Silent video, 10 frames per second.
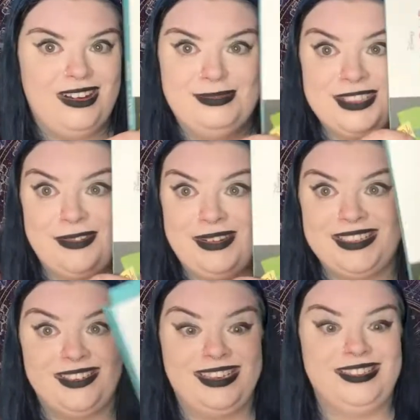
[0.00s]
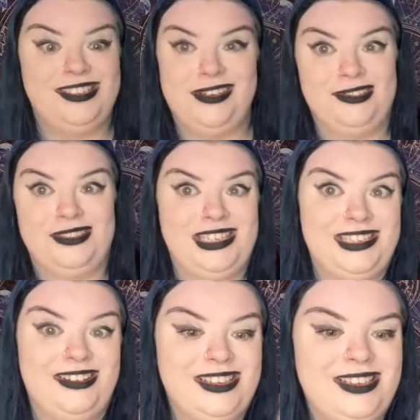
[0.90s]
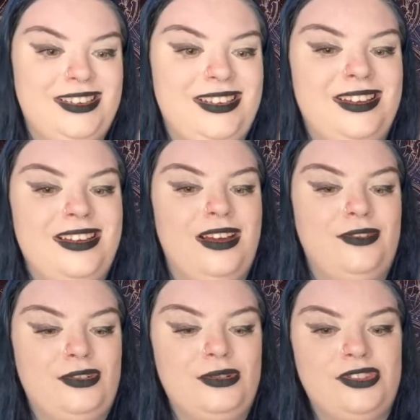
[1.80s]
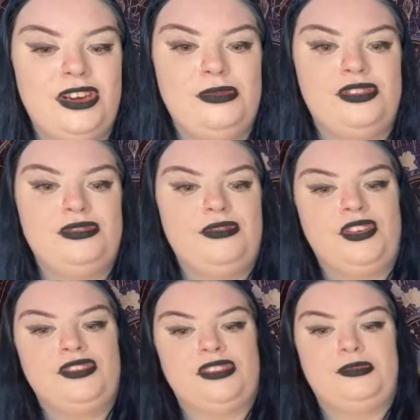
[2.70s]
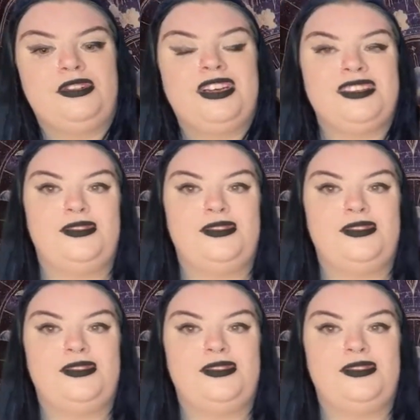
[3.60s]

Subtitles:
I'm so excited to use all these, guys. Of course, I will do reviews on the products